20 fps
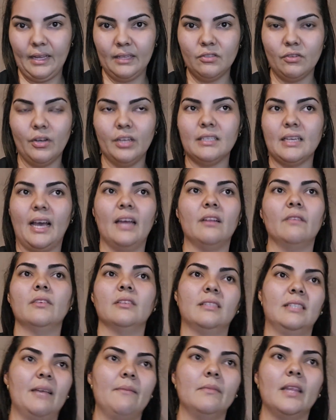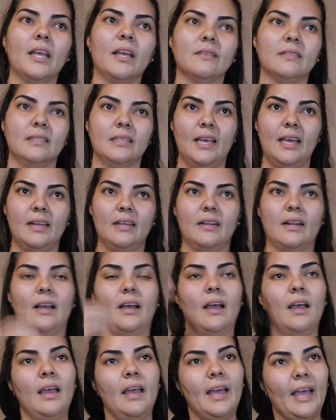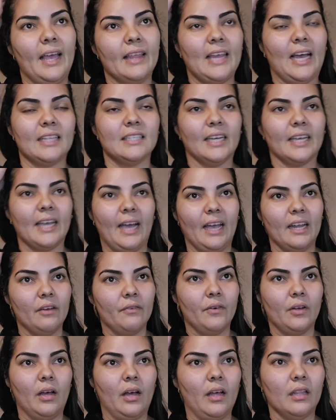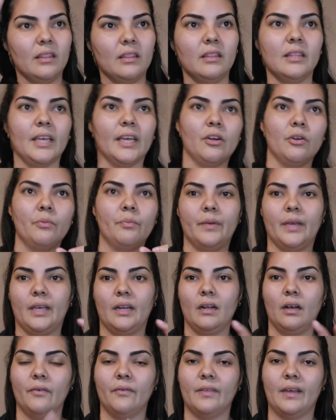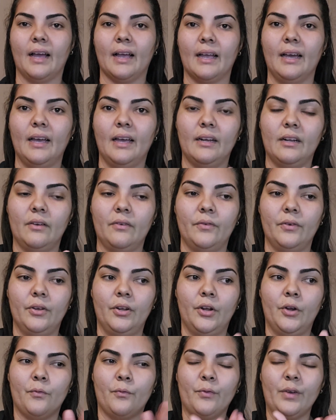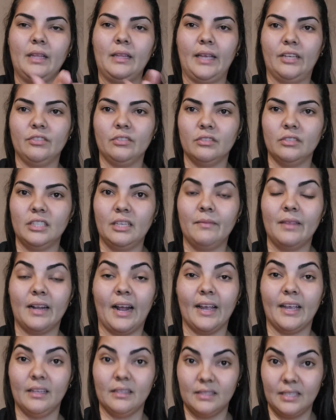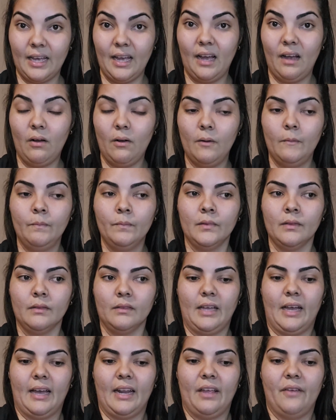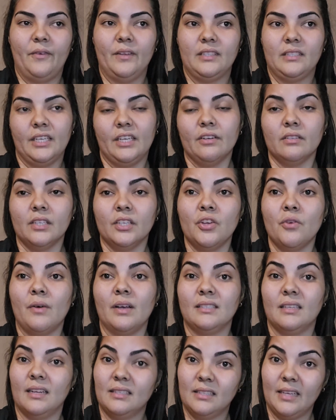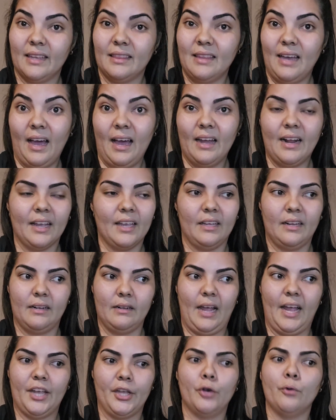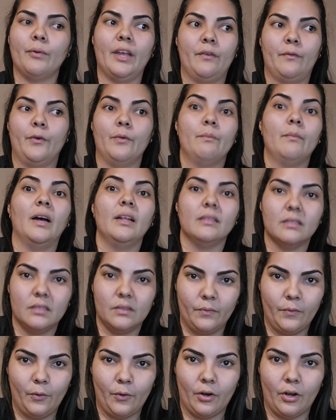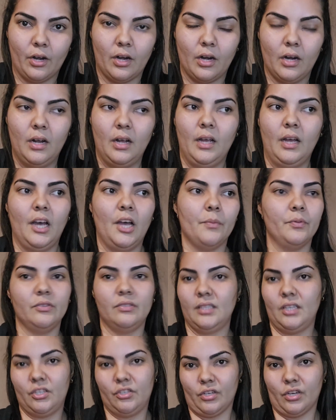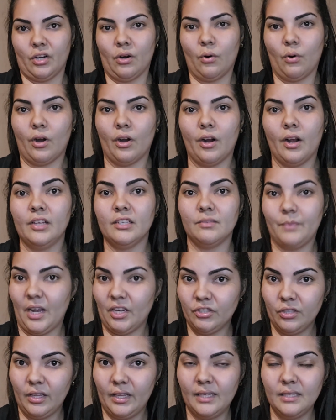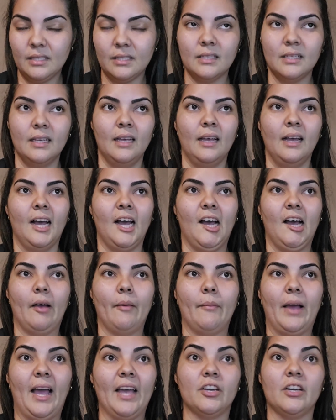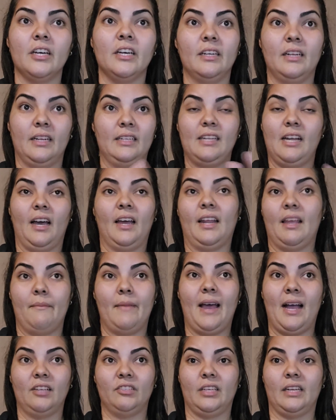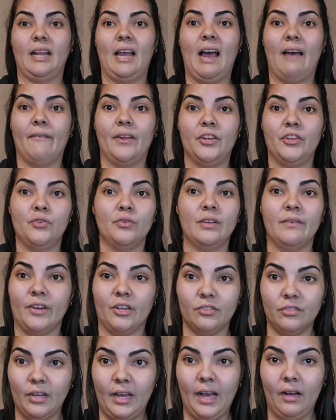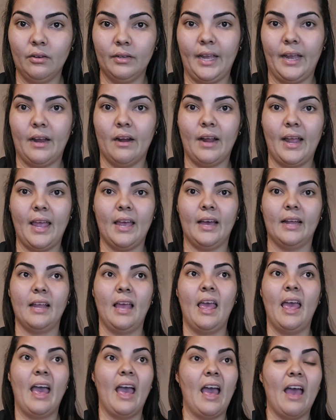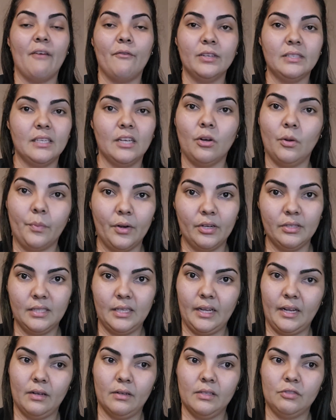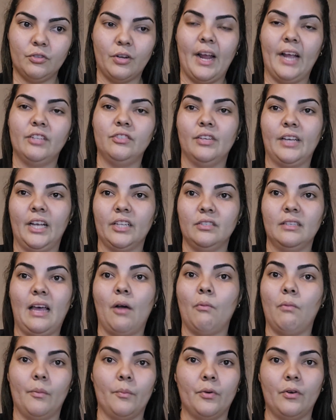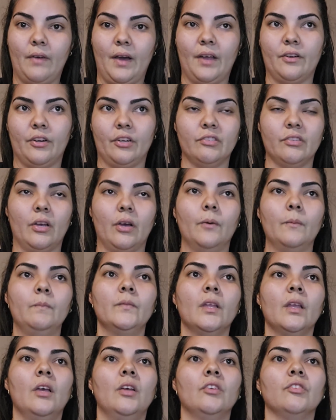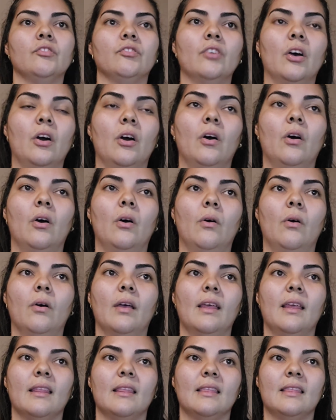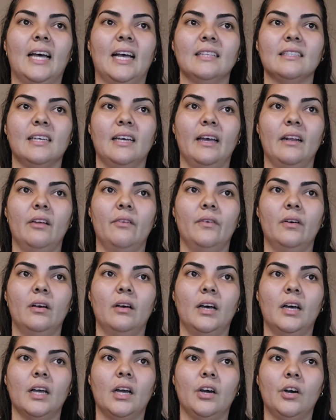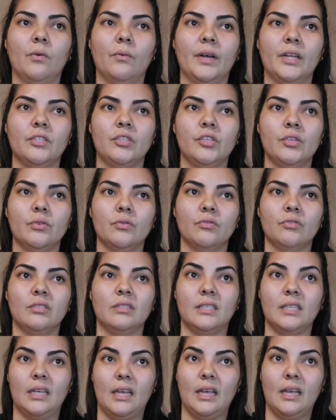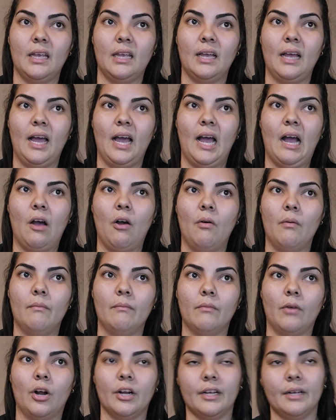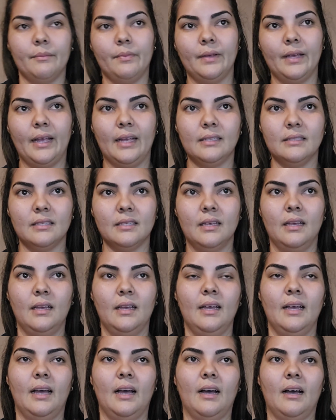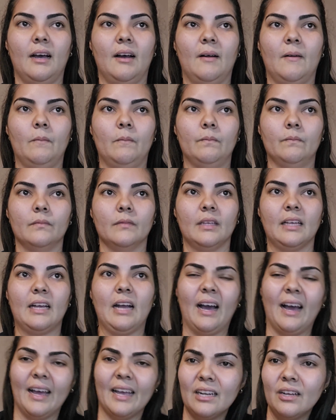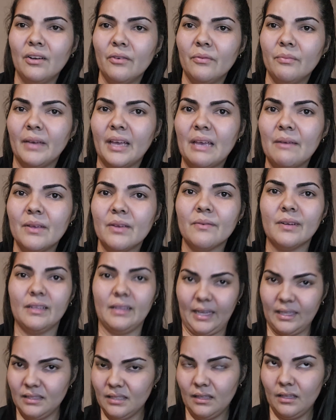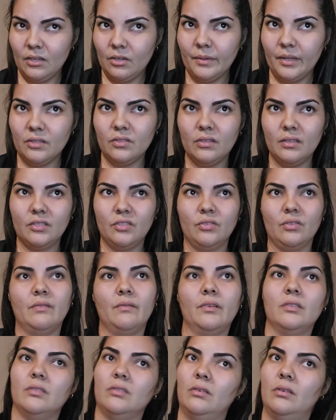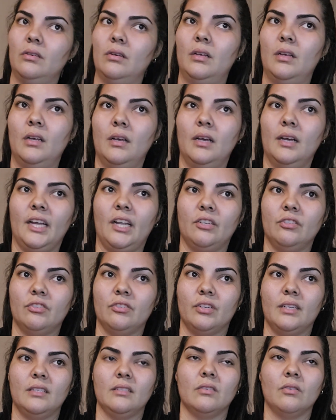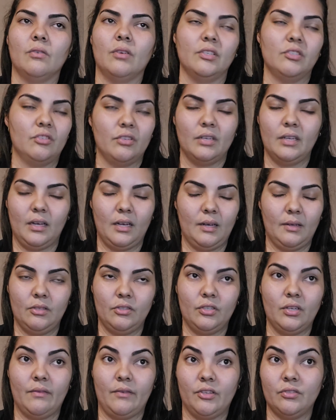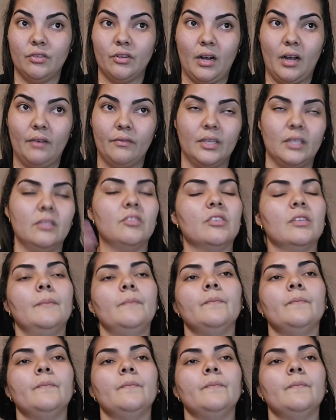So it's kind of the same thing as Canada. That's like kind of a little bit of that kind of relationship that I could tell, that if it's here in the US and it's like that, I could wait for months for a procedure or a specialist. I could not imagine having universal healthcare and every single person trying to get to that one provider or so. So that's kind of a good way to see how marketplace kind of maybe relates a little bit to the universal insurance or universal coverage.